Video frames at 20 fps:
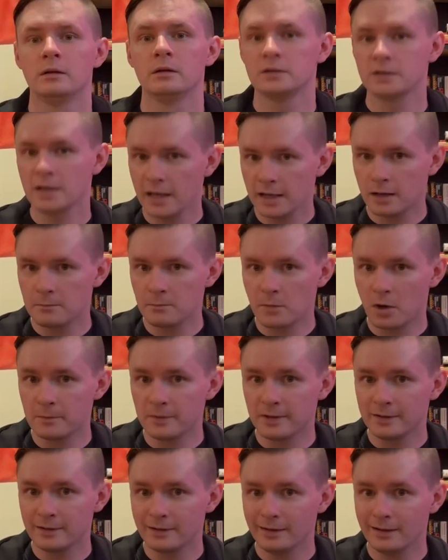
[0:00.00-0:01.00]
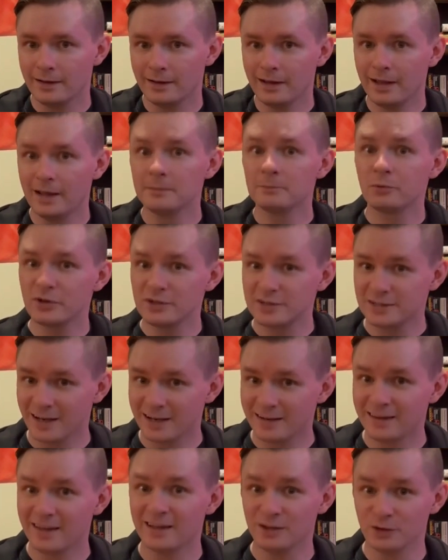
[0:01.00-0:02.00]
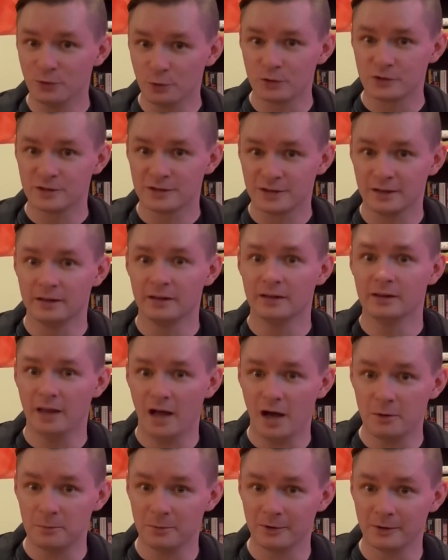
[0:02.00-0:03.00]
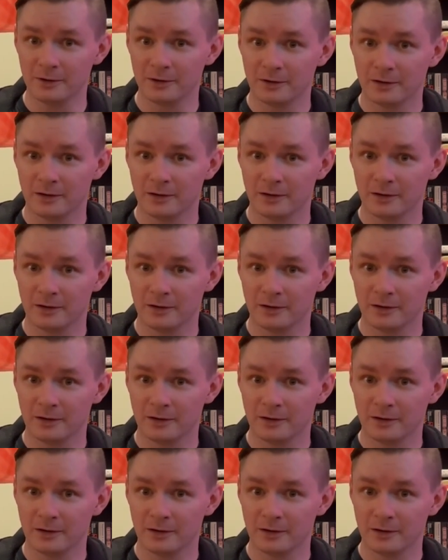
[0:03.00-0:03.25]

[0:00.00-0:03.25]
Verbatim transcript: Take a moment and pretend that you're Cyndi Lauper